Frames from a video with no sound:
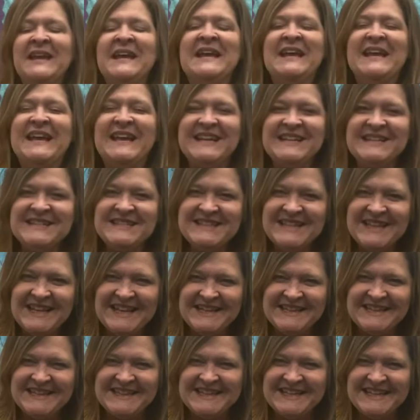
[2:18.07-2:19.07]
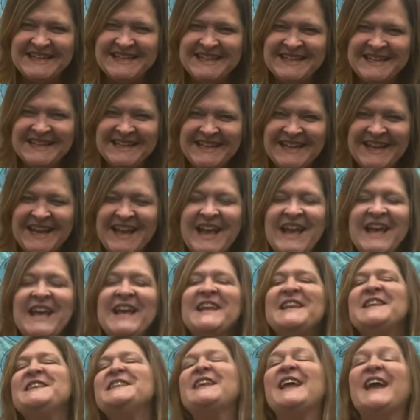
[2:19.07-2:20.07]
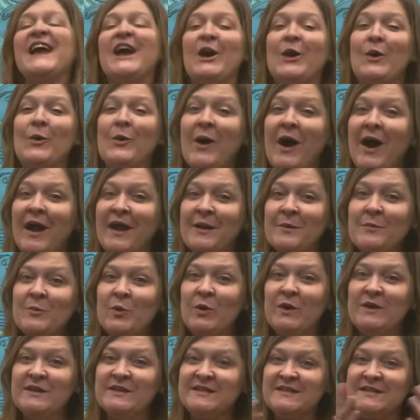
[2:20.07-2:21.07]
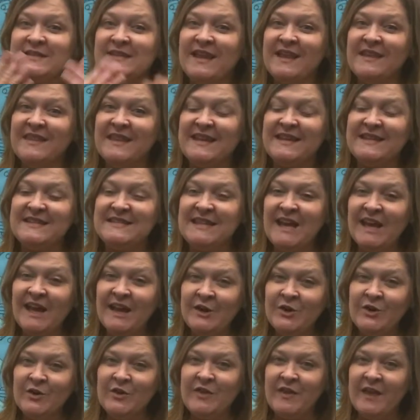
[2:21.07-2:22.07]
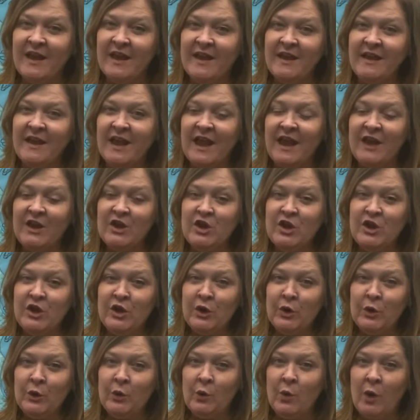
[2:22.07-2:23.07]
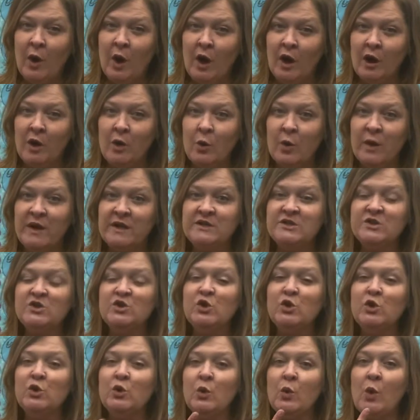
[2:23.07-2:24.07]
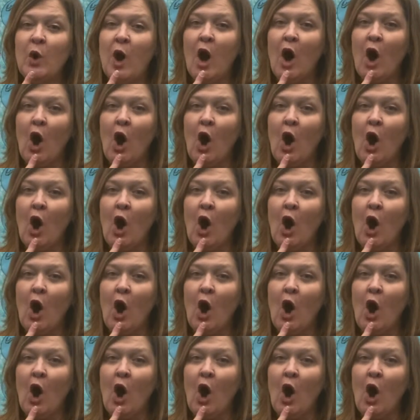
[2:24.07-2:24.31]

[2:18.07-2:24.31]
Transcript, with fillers: Excelente. Now I am going to say the entire thing and you are going to